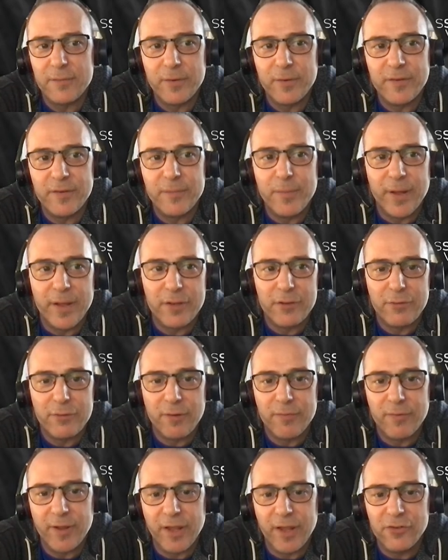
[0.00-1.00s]
Explicit path
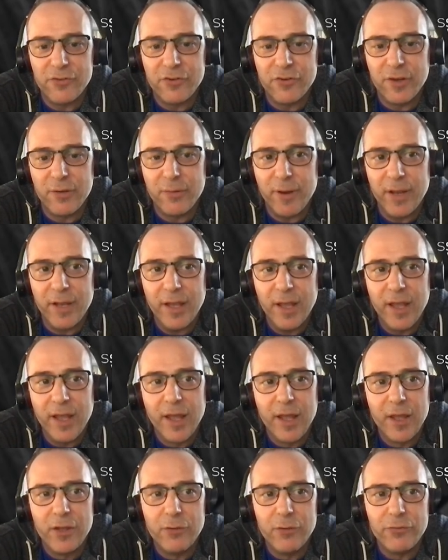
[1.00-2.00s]
traffic engineering,
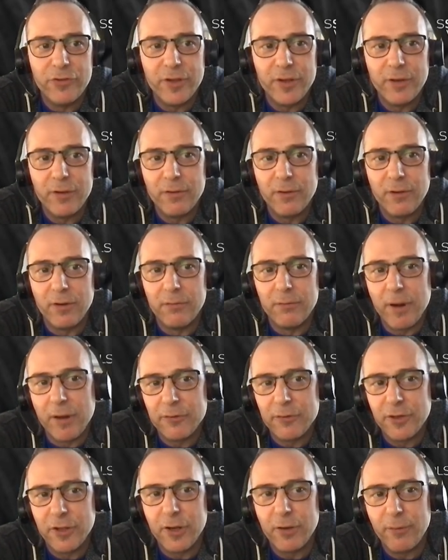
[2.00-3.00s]
using a
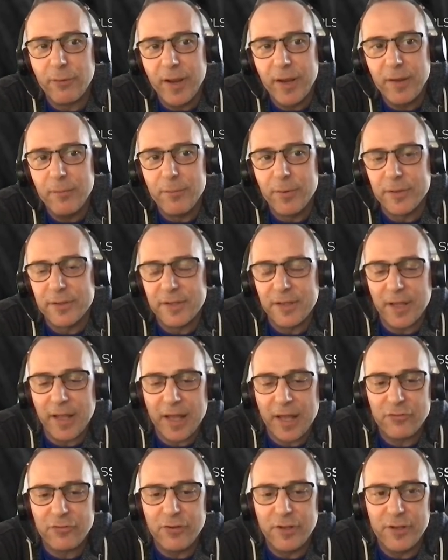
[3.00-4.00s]
route coloring, but
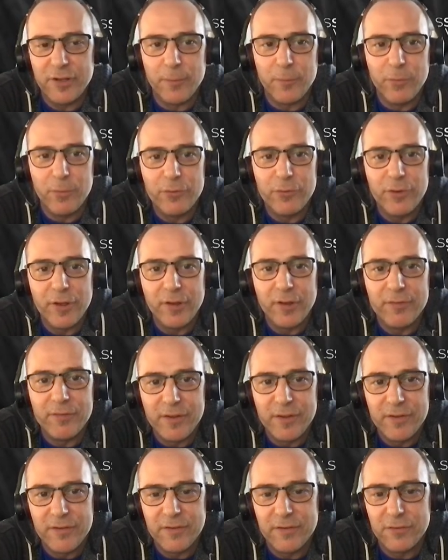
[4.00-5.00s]
the beauty
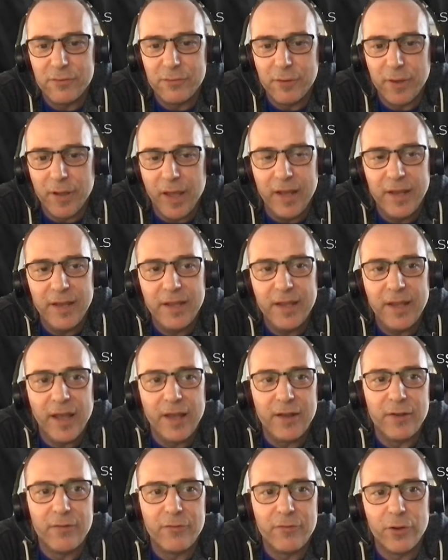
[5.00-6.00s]
of this is any
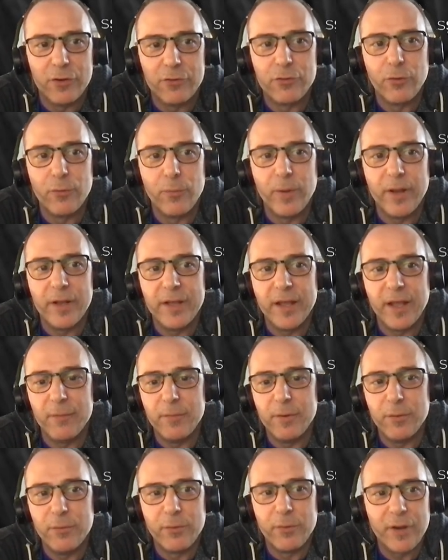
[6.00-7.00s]
kind of control plane
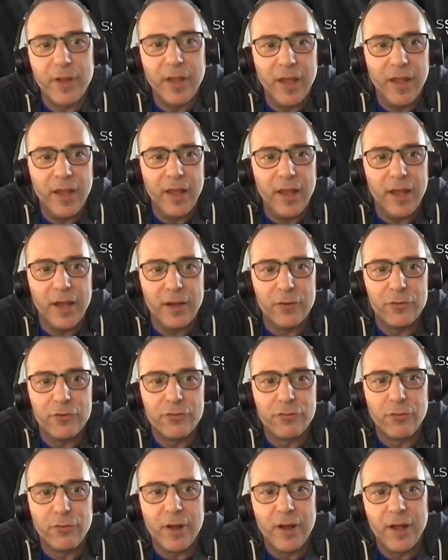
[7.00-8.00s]
can be working. I
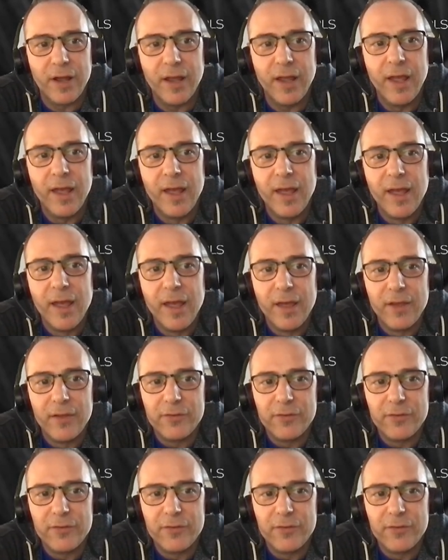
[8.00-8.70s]
could try